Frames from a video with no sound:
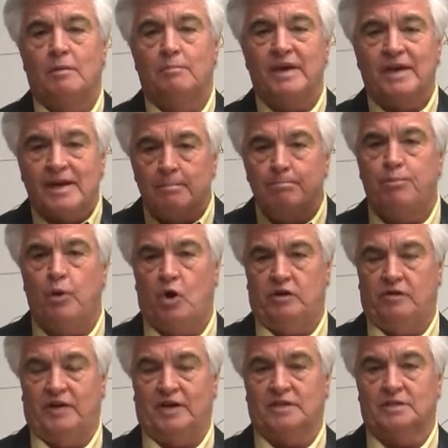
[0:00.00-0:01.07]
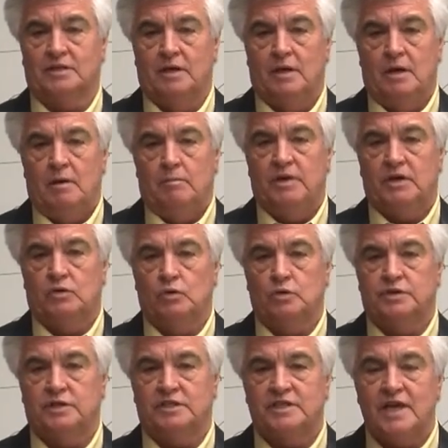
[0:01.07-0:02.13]
Become part of us,
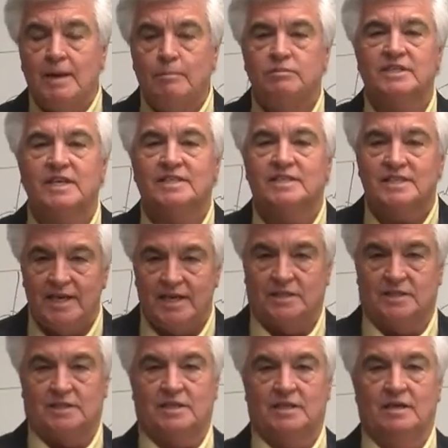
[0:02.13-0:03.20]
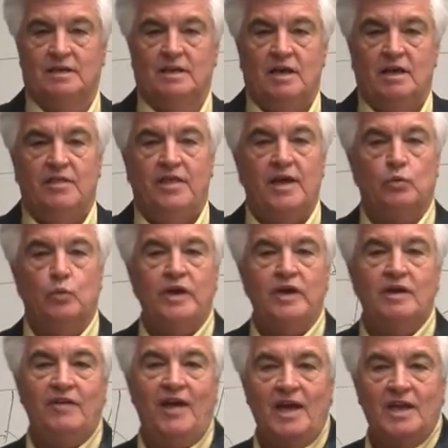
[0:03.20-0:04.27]
because the same success that we
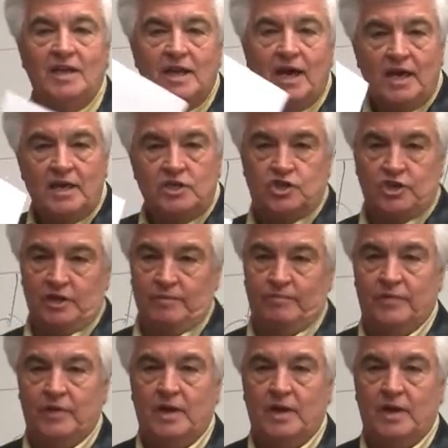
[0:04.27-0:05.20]
have had in Asia,